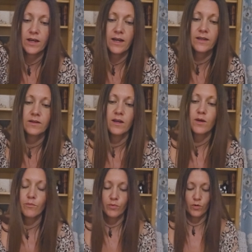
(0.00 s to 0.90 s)
okay?
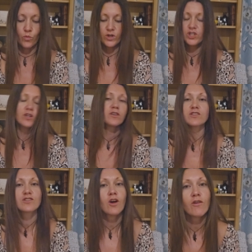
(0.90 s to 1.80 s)
But wishing on a
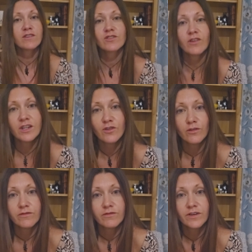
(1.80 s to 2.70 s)
star is not
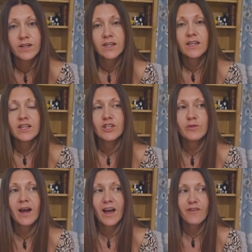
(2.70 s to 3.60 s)
enough
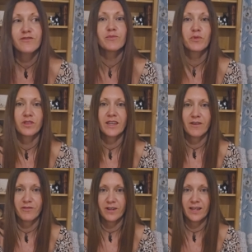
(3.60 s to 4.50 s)
you have to put the
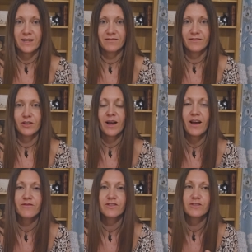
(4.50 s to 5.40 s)
effort in. You
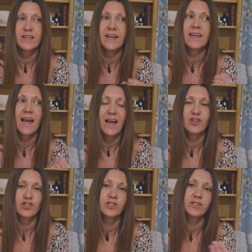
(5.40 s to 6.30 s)
have to take
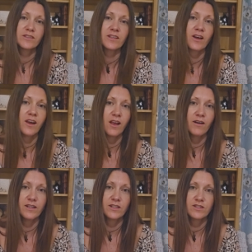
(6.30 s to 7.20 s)
action that
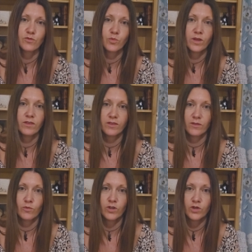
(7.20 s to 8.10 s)
aligns with
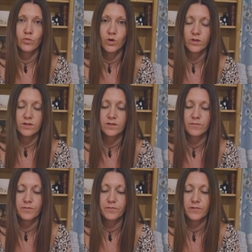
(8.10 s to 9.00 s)
what you want.
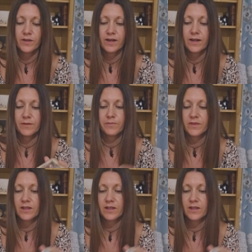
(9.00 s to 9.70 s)
Okay,